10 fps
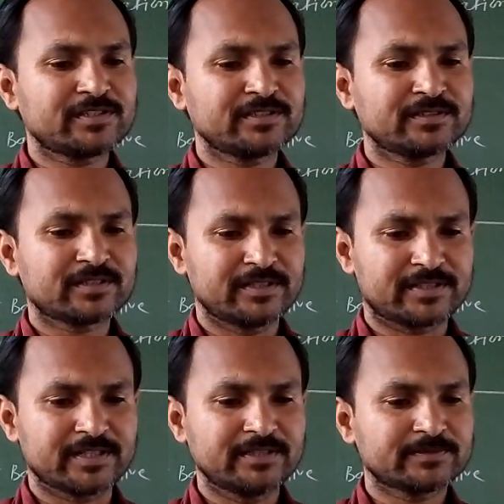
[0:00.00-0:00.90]

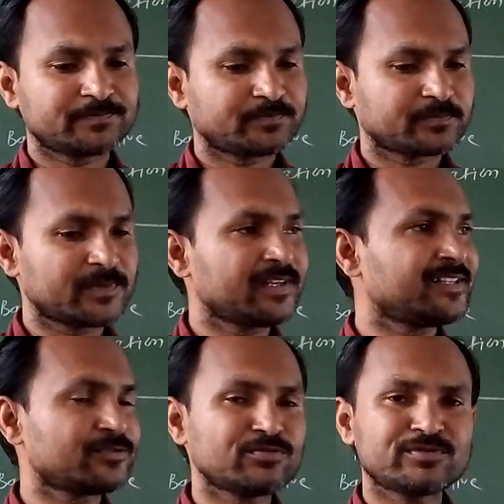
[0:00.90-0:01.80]
content, there
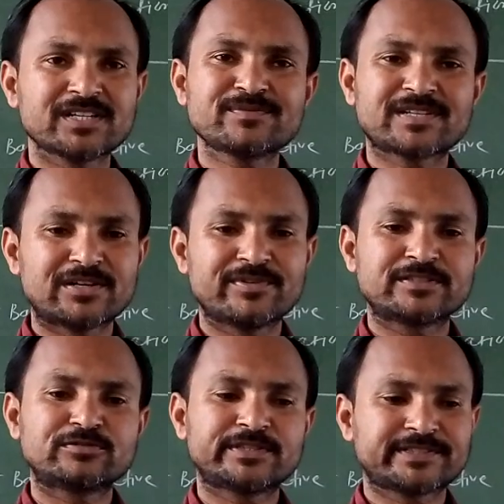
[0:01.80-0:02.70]
is two terms always
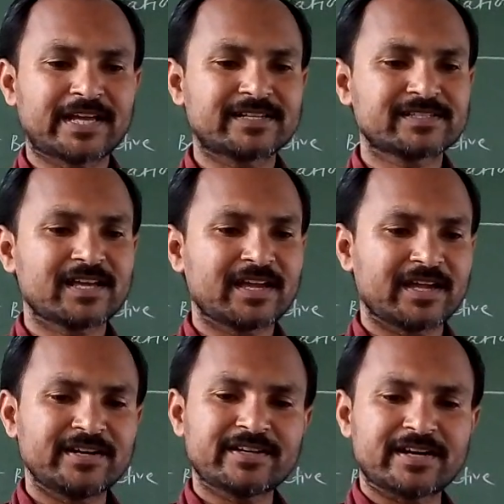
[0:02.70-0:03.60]
used, taxa
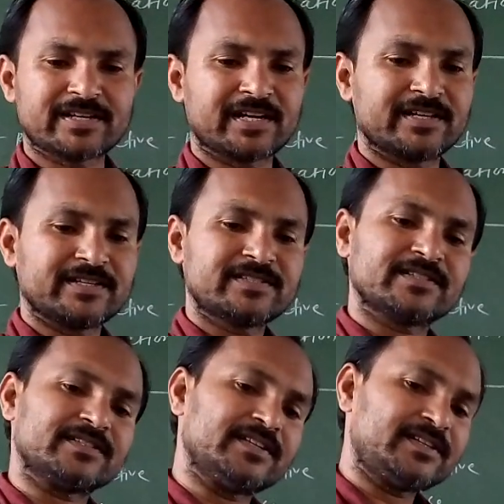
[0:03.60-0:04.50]
and categories.
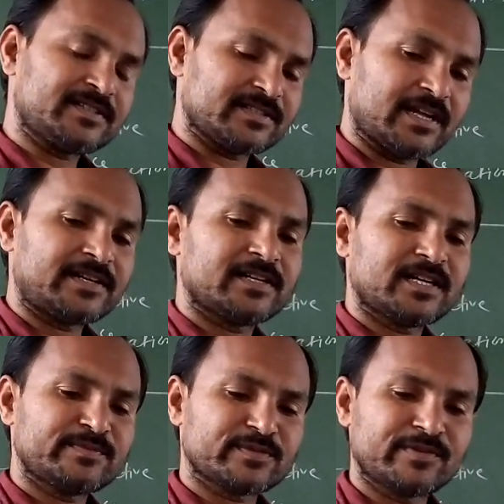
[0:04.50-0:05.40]
That
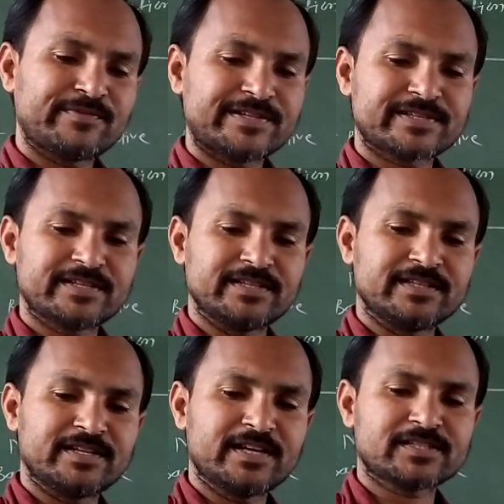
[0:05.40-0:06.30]
terms we will see in
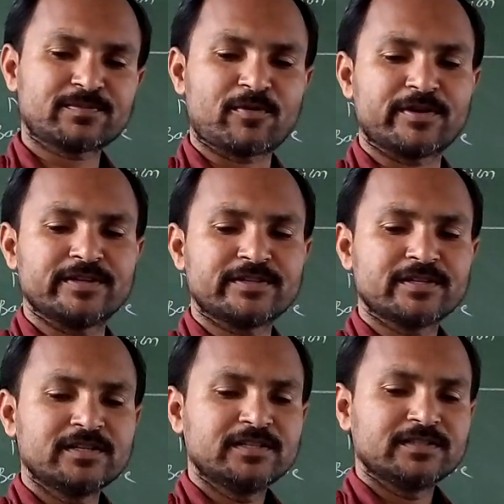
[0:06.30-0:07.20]
the next point,
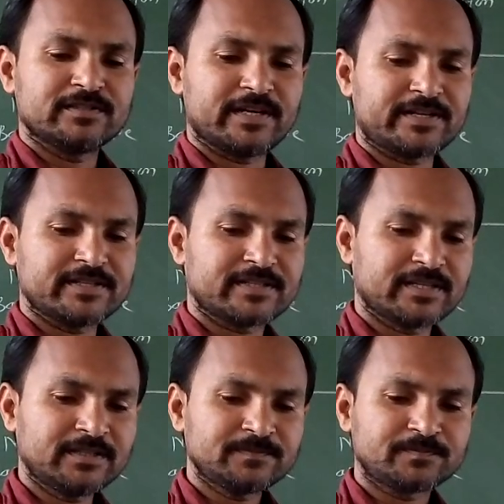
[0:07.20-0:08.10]
that is
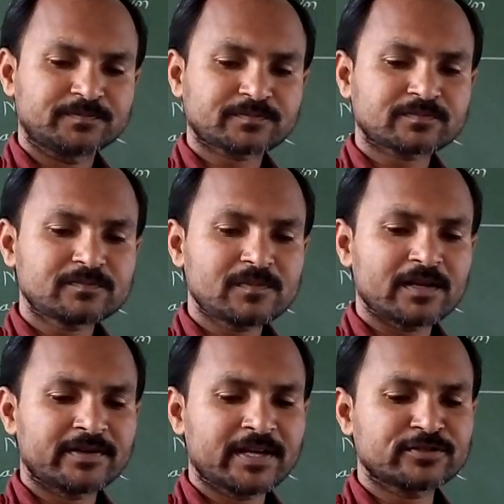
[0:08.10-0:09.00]
the
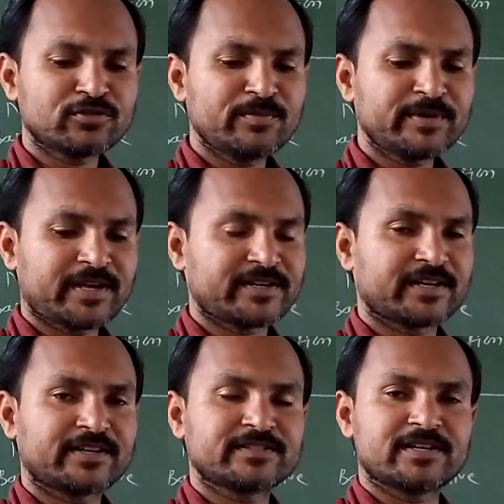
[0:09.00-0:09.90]
taxonomic
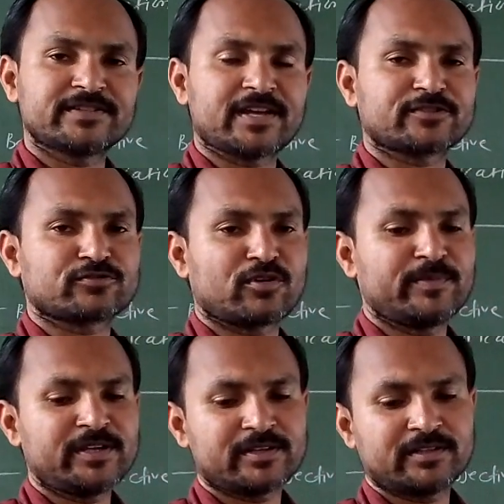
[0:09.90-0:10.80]
categories and
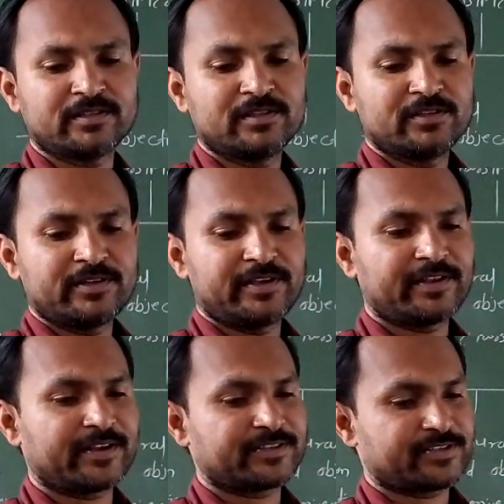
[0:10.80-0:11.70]
taxonomic
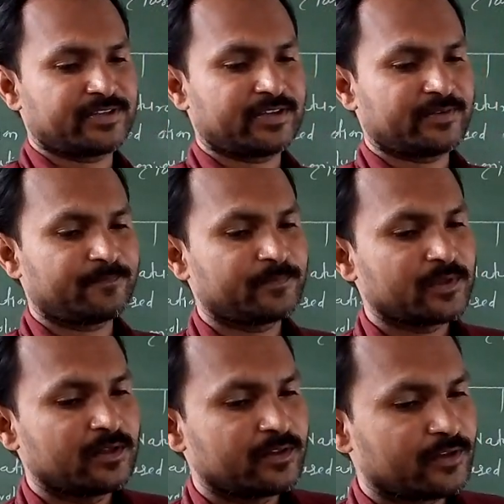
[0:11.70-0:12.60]
hierarchy.
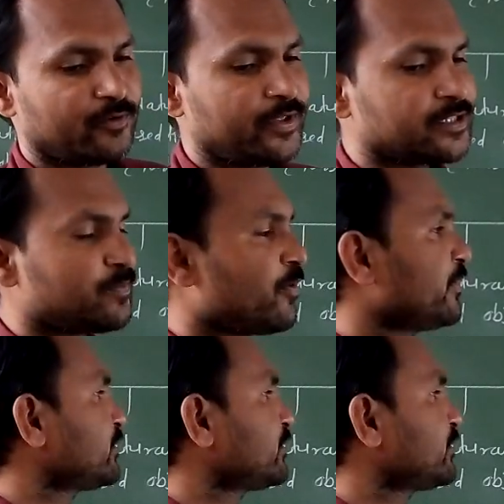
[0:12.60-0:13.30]
Now next point,